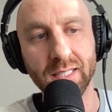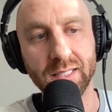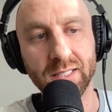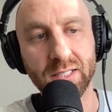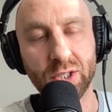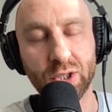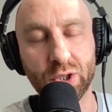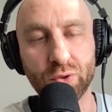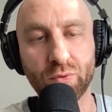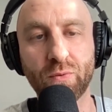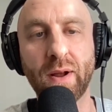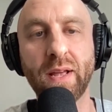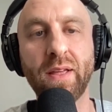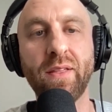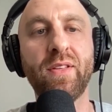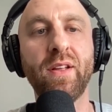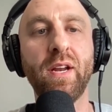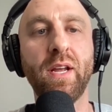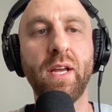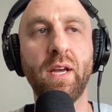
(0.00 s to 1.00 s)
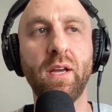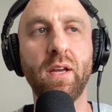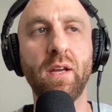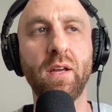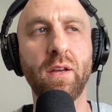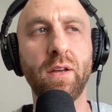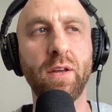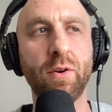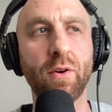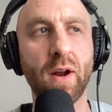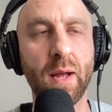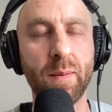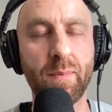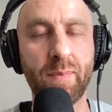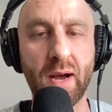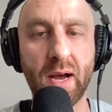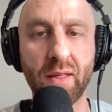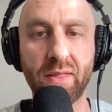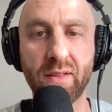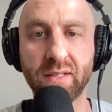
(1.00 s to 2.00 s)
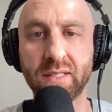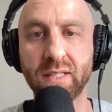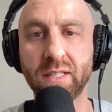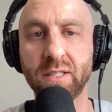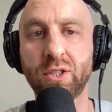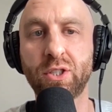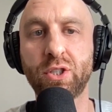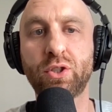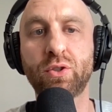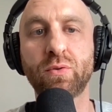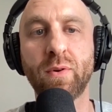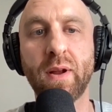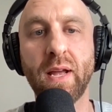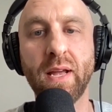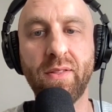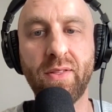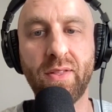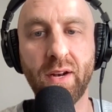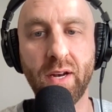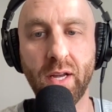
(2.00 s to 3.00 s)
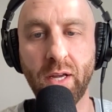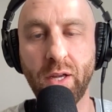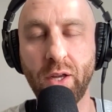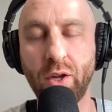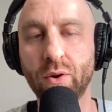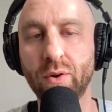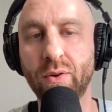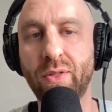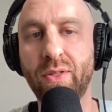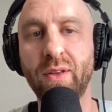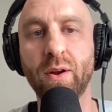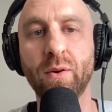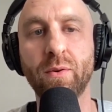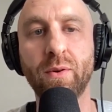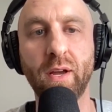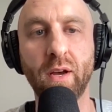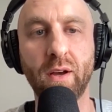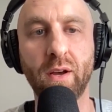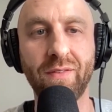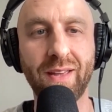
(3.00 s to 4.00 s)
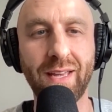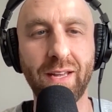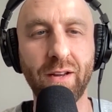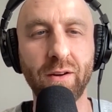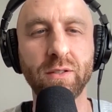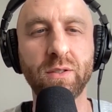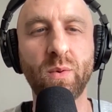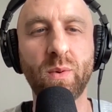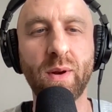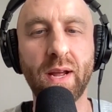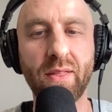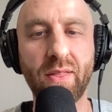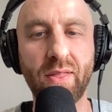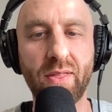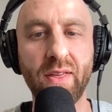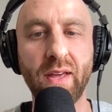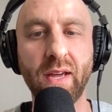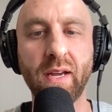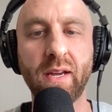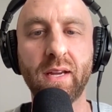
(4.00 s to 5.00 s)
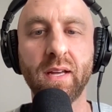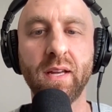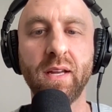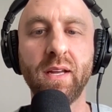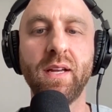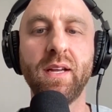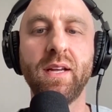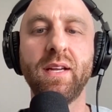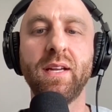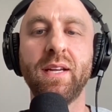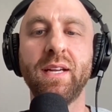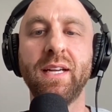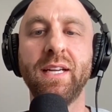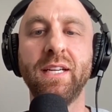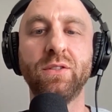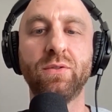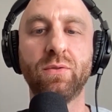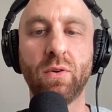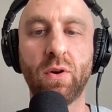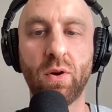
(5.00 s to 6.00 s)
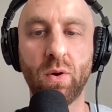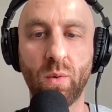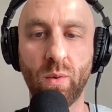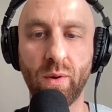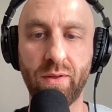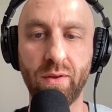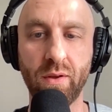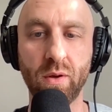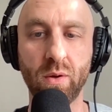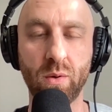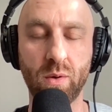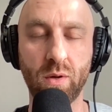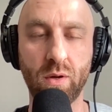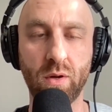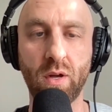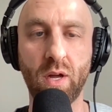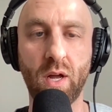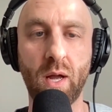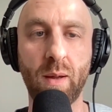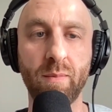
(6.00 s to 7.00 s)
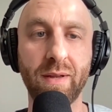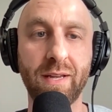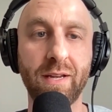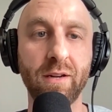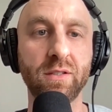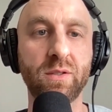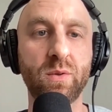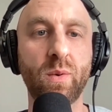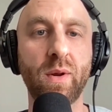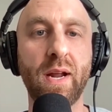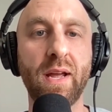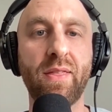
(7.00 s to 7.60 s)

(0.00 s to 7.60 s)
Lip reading: strengthening your hypothesis, strengthening your theory of here's what I think is wrong with you. Here's what